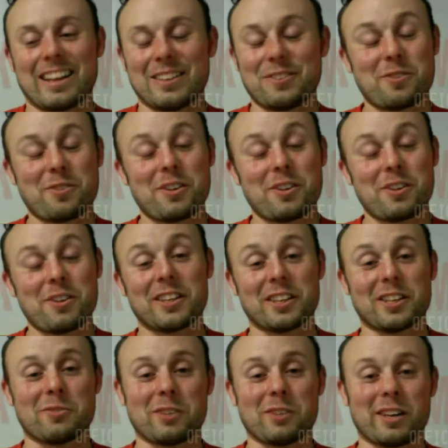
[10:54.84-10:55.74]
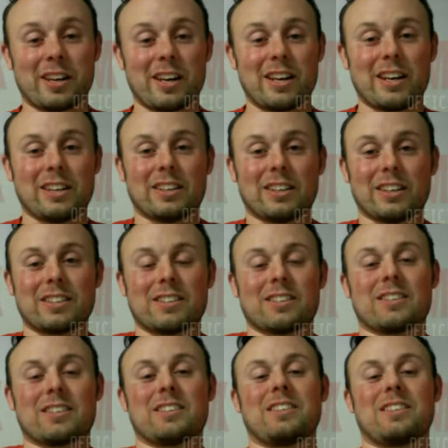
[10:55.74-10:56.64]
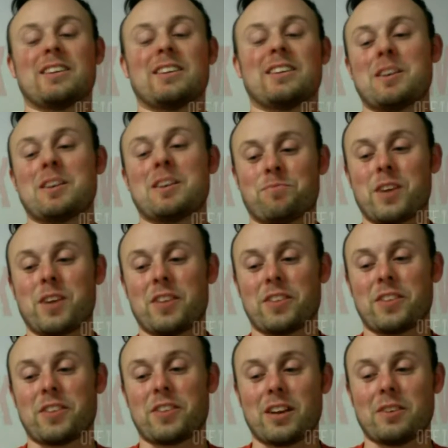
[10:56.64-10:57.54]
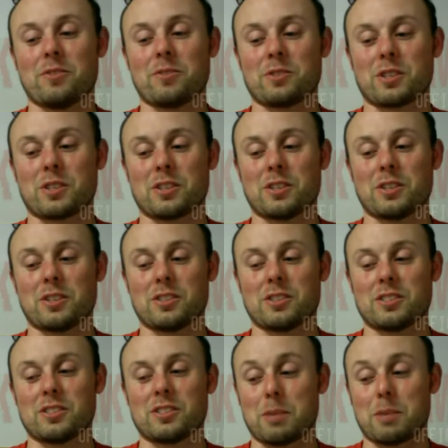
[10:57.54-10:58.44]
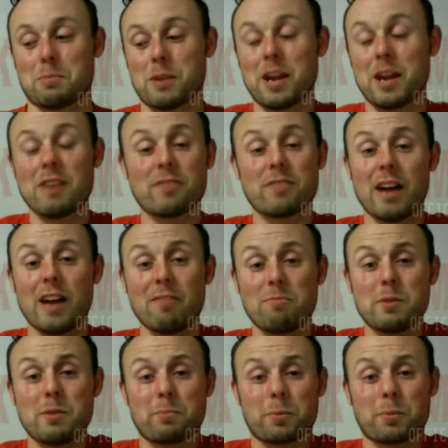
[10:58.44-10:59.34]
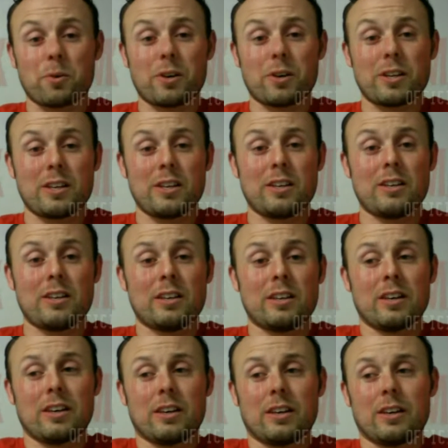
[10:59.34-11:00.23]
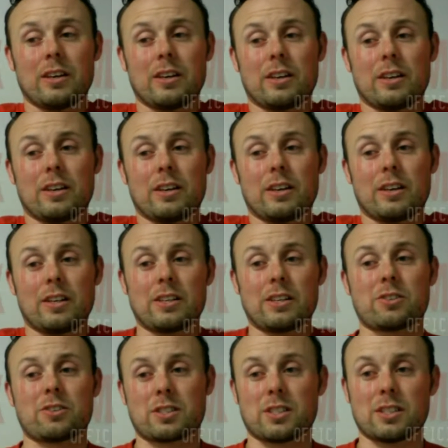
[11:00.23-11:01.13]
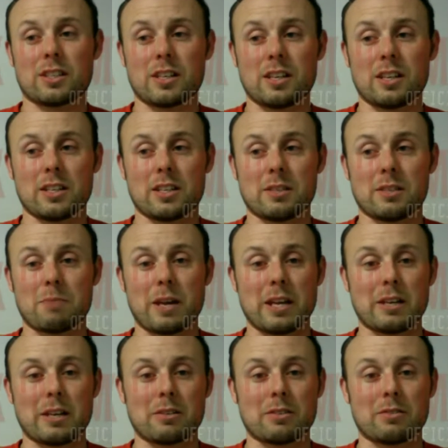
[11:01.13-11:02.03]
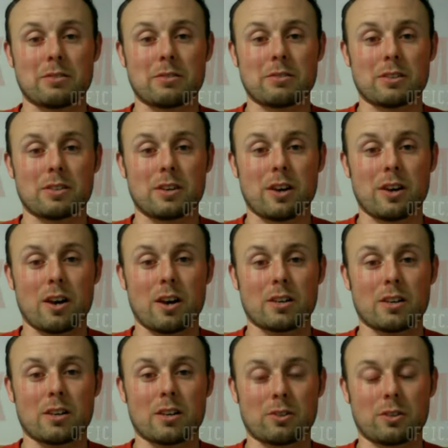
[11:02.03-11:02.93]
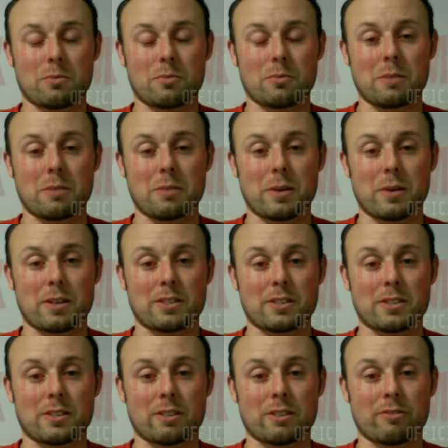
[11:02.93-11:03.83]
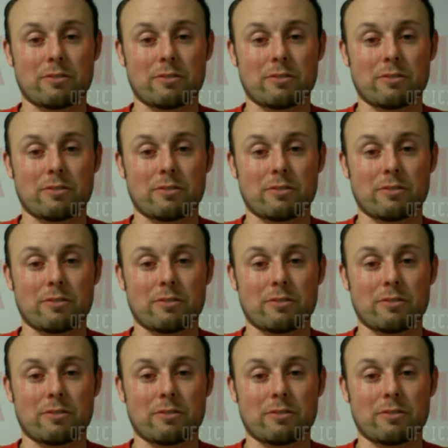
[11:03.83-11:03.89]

it's really good, man. I liked it. I thought that was a good setup, and I've been pretty interested in the main card or the main picture like